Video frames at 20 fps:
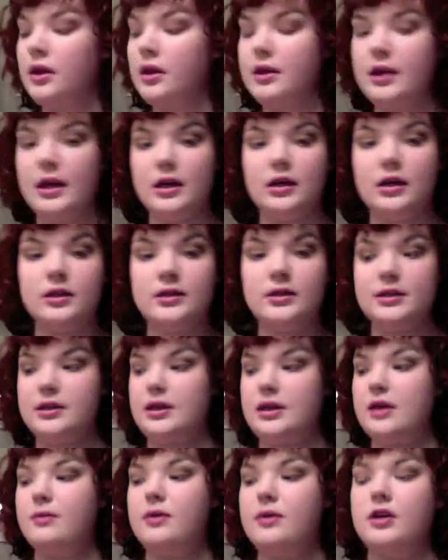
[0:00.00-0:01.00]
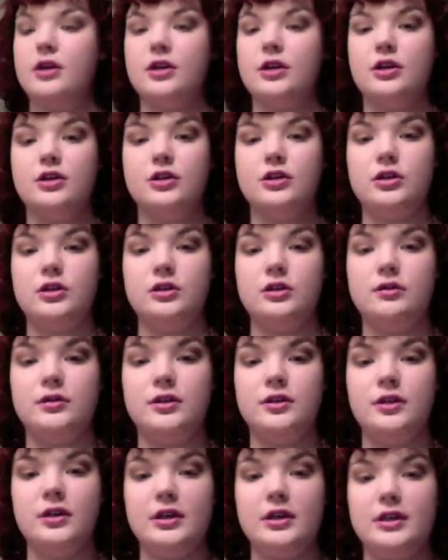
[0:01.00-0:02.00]
And so now what you're going to do is
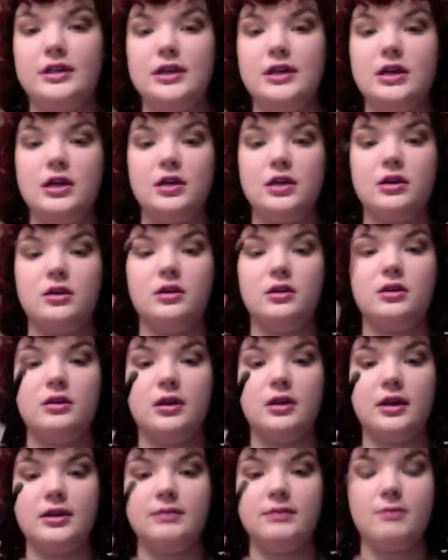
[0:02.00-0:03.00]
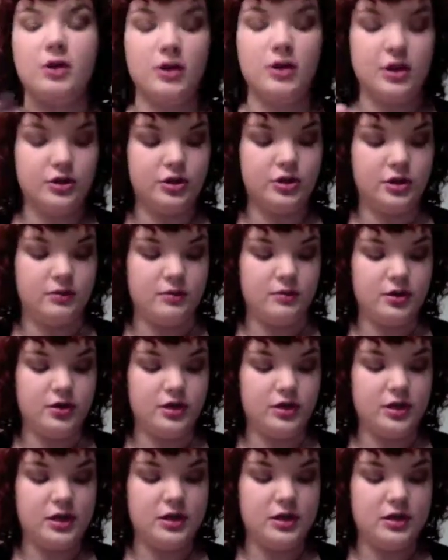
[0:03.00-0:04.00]
you're going to take that small eyeshadow brush
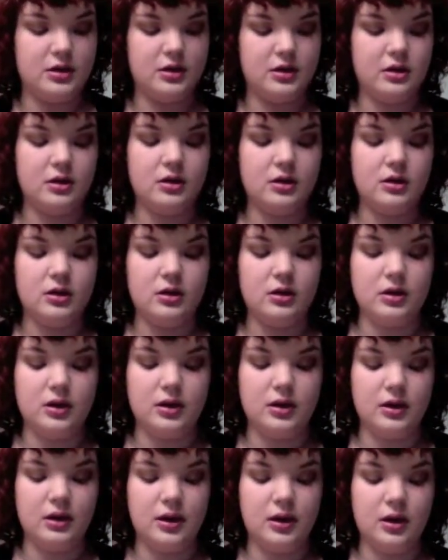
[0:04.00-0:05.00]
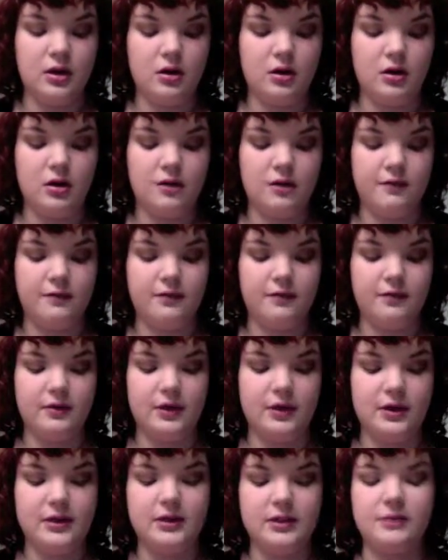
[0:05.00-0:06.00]
again, clean it off,
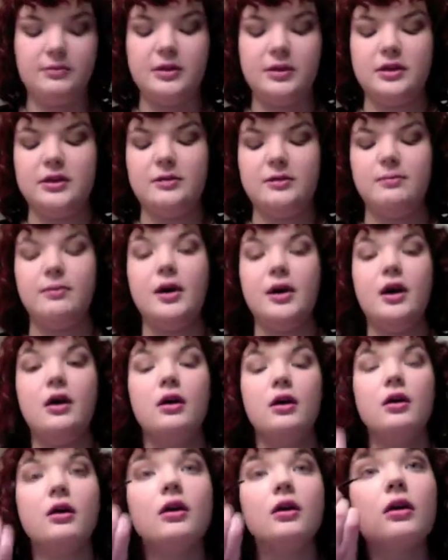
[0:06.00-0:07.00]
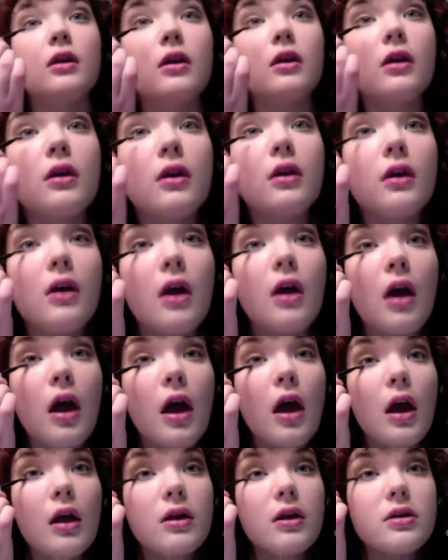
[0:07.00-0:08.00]
dip into Buck,
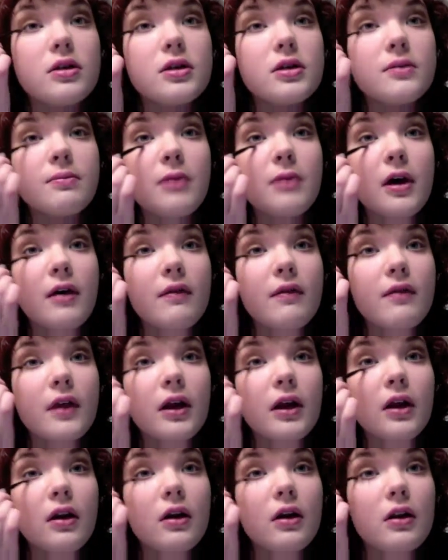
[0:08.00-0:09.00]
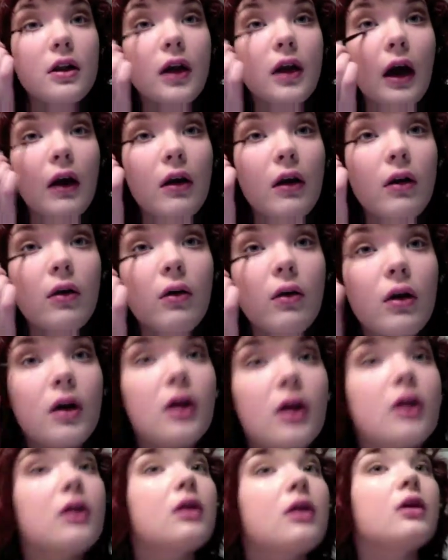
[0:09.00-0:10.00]
and just buff that under the outer
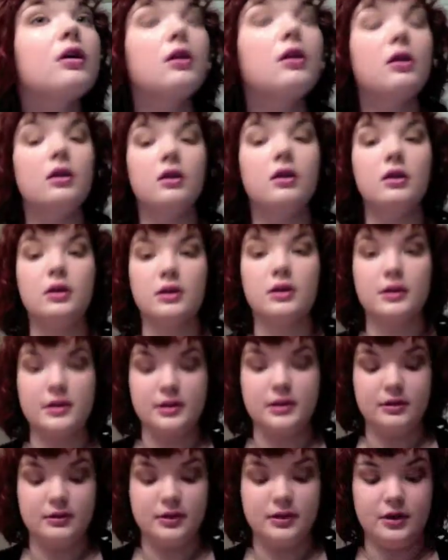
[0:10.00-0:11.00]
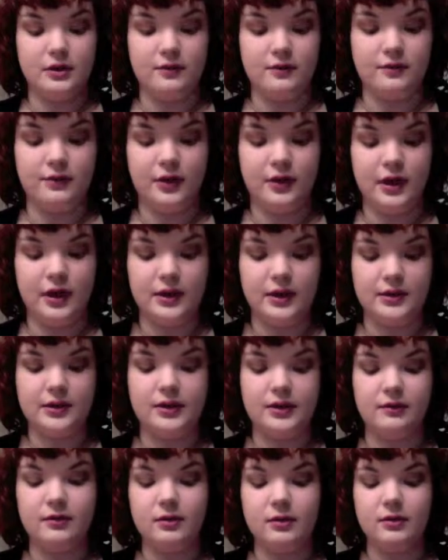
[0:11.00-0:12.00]
corner so that your V is
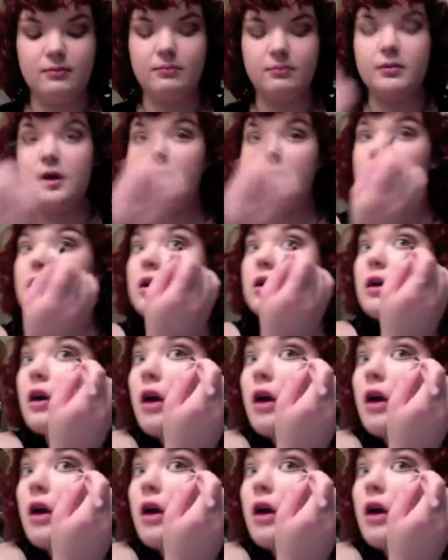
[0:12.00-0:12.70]
covered in Buck.